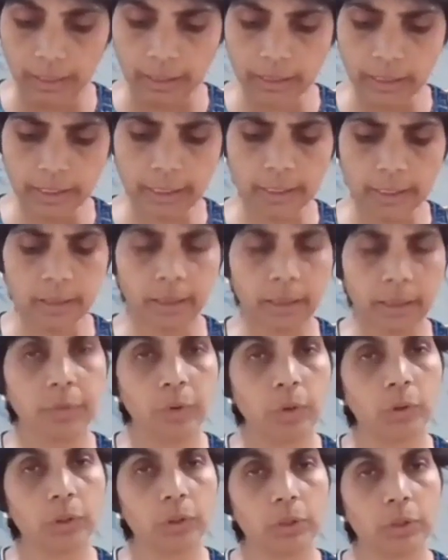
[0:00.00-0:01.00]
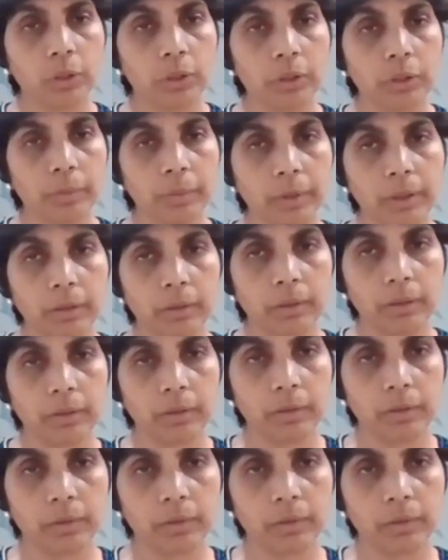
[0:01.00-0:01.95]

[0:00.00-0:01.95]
entirely focused on the breath.